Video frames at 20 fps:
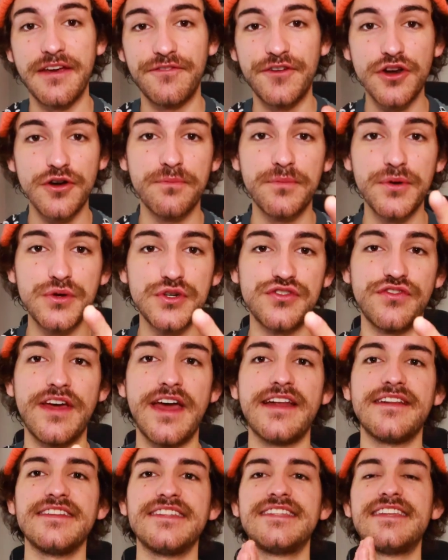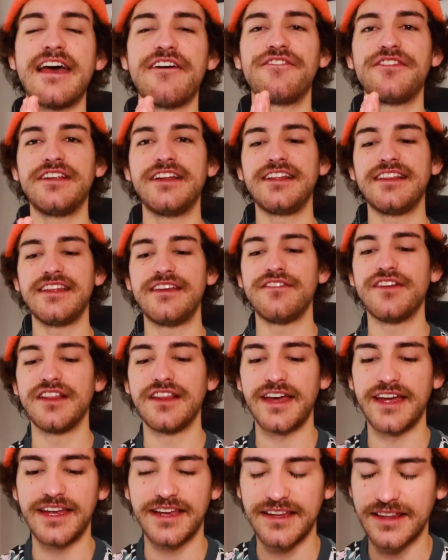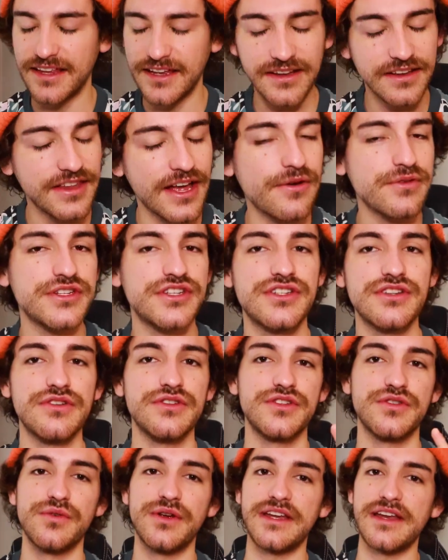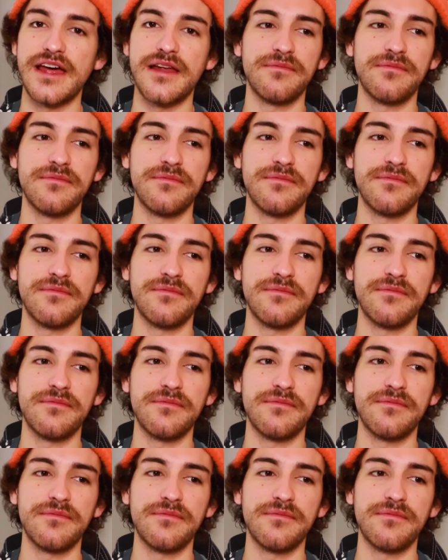If you're a Bouch fan, definitely leave a like. That was so sweet.